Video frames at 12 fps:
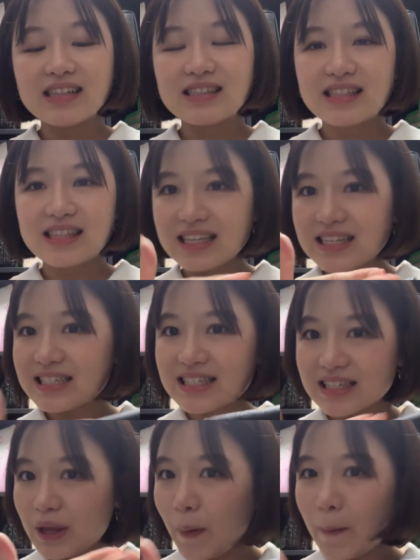this,
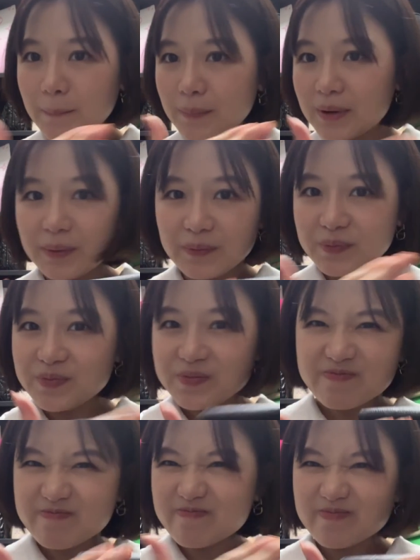
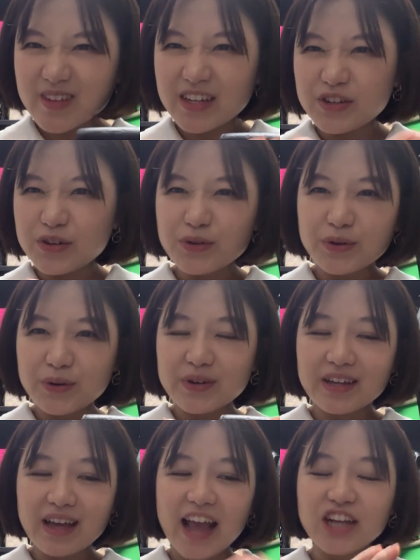you know,
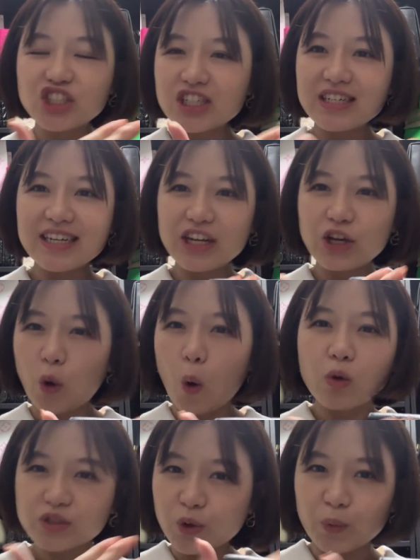actually
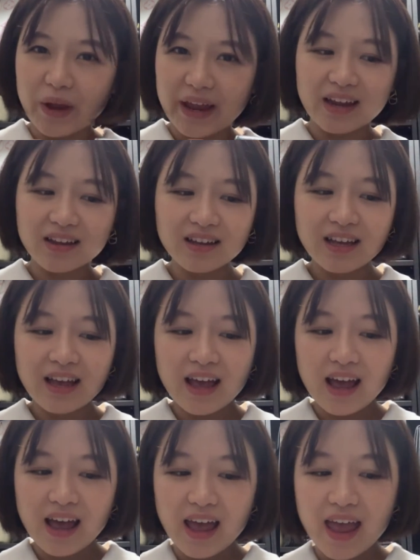goes away.
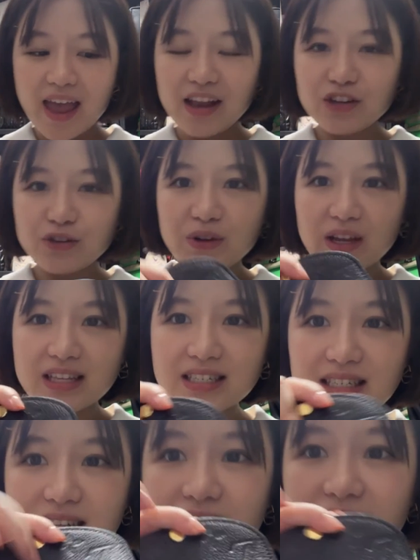And you can
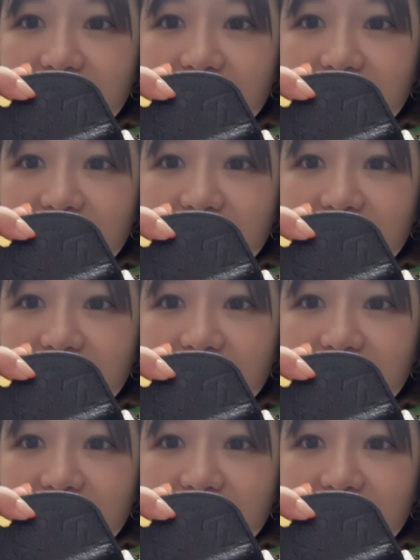see that